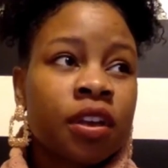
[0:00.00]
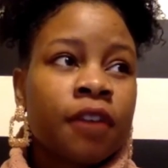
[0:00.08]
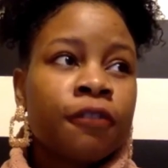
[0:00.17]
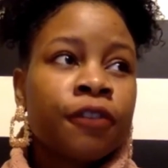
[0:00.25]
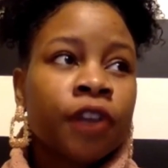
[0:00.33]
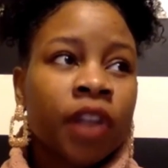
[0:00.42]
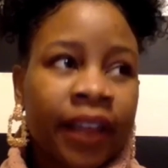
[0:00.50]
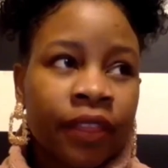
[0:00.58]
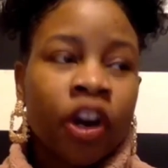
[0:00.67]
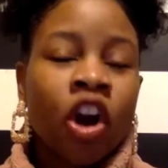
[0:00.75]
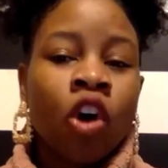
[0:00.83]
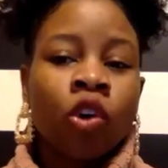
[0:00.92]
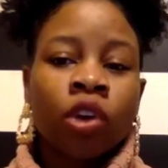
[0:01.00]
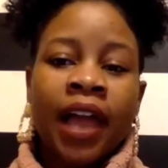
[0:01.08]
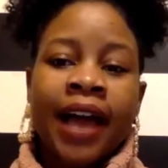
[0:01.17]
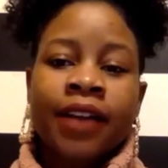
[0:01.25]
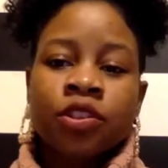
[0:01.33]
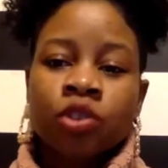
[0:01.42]
feel like their own
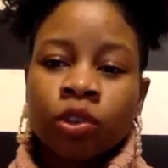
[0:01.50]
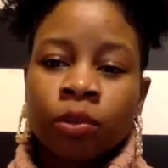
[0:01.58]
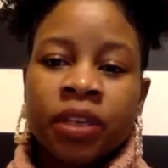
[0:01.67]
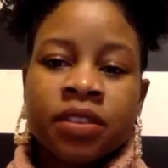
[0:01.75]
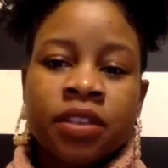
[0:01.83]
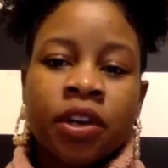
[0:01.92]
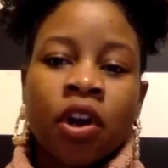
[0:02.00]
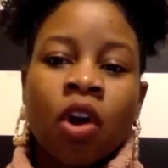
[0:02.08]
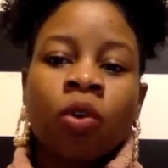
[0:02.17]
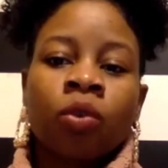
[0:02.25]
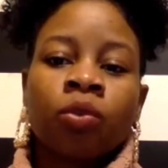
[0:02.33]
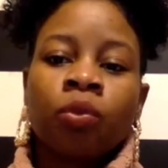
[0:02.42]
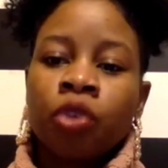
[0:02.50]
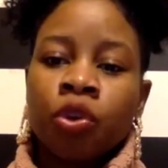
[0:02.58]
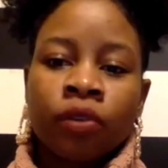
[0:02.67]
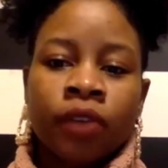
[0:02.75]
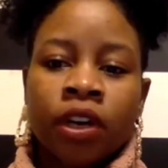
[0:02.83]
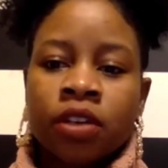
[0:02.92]
classroom is their own
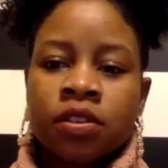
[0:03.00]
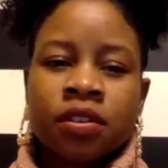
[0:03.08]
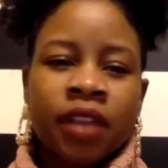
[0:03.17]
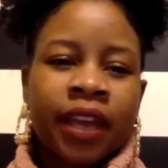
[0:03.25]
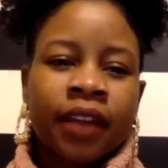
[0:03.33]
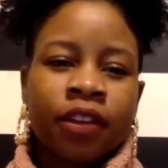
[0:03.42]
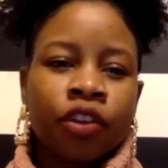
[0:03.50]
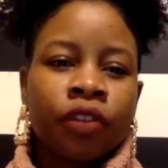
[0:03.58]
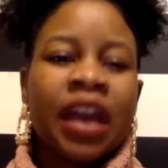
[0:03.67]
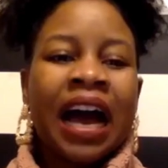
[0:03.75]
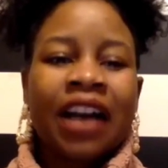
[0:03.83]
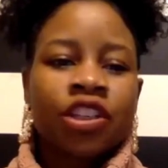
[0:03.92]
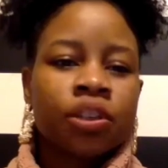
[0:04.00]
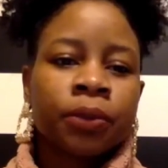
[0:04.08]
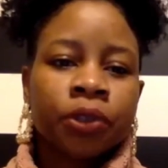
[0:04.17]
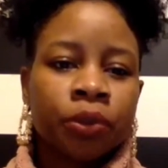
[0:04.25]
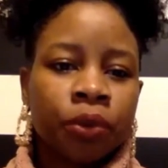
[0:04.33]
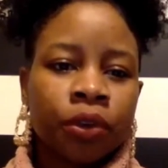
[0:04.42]
universe. Like, you're the
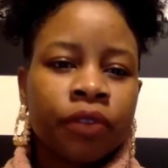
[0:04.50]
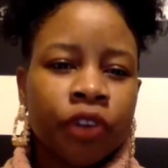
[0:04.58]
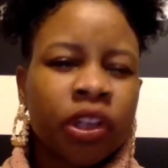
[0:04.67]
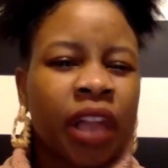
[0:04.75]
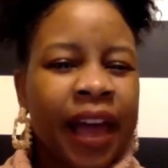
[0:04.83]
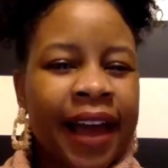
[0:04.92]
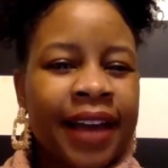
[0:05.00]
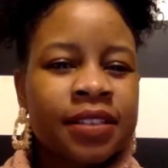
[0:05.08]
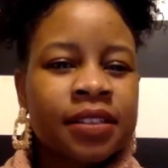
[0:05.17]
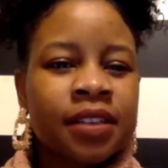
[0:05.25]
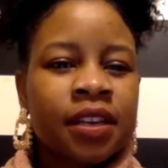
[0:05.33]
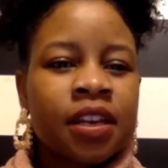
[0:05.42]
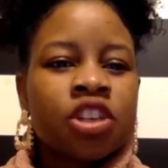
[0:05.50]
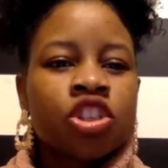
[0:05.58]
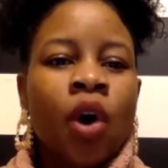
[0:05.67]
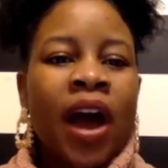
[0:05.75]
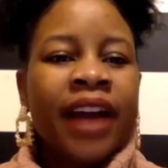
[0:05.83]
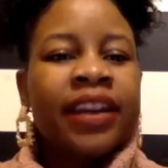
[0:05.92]
entrepreneur of your class. So
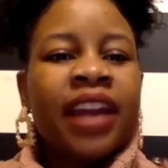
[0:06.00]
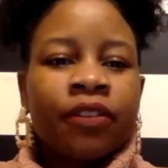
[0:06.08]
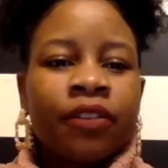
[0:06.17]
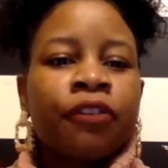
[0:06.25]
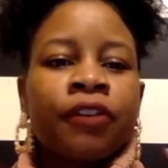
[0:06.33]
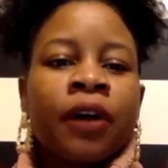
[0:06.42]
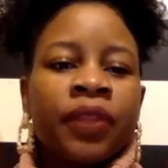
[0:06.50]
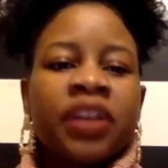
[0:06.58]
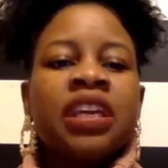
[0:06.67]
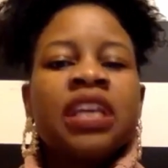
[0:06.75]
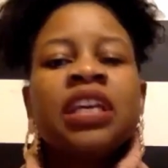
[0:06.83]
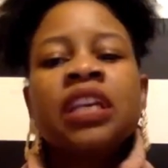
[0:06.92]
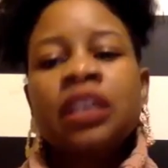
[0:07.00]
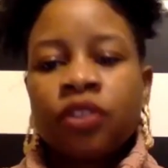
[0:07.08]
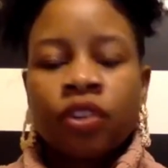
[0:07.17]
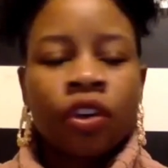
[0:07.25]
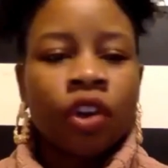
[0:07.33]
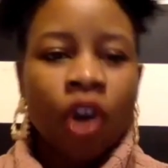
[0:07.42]
I never felt the need
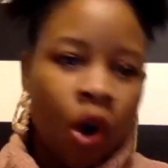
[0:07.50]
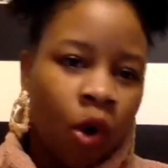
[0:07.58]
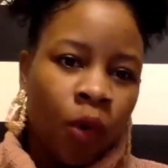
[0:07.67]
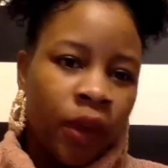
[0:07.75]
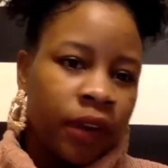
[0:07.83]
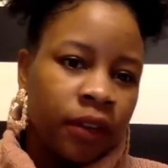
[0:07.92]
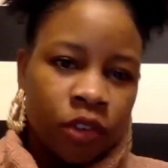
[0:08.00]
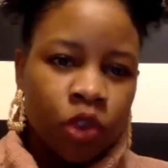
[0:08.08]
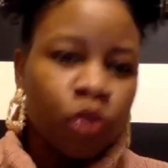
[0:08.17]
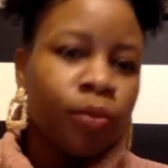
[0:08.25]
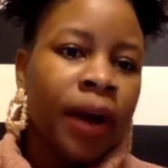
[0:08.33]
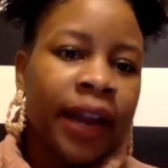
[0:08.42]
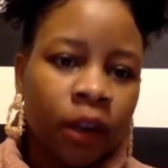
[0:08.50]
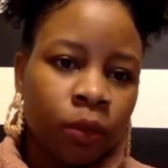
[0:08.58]
to go and do my own